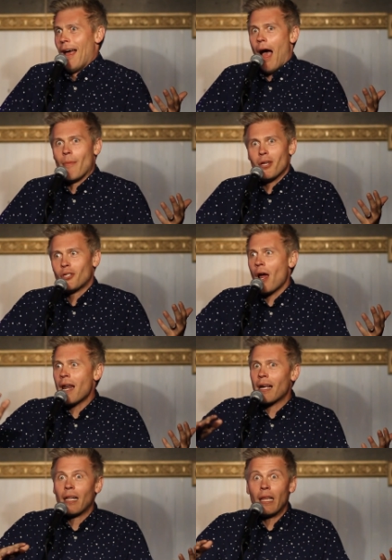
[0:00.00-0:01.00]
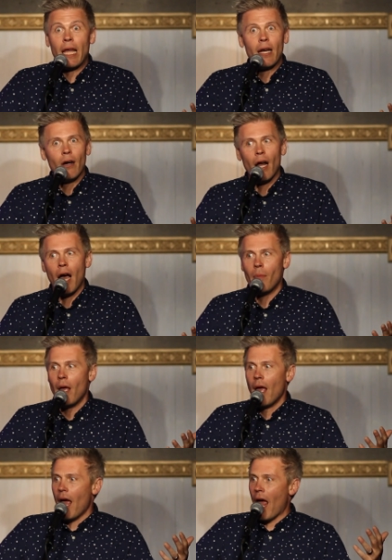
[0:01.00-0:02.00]
I'm just trying to clean her up
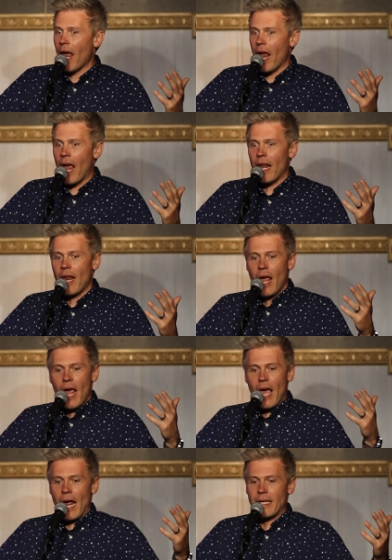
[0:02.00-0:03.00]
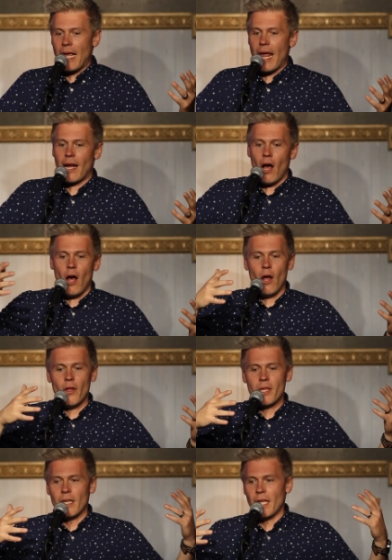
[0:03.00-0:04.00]
and and and I take all
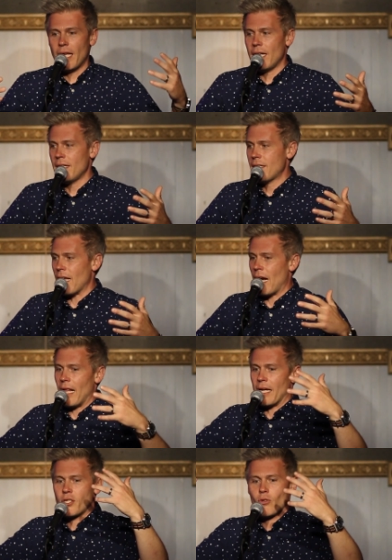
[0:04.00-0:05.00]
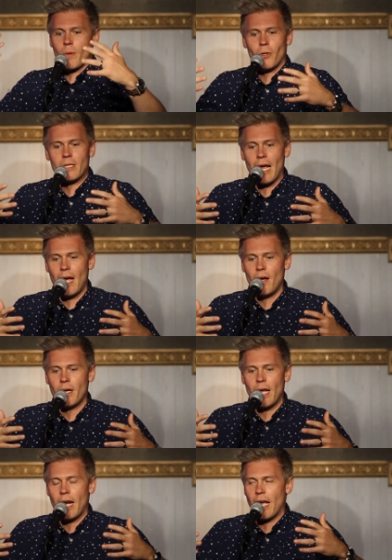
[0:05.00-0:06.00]
the linens and I like strip her down and I,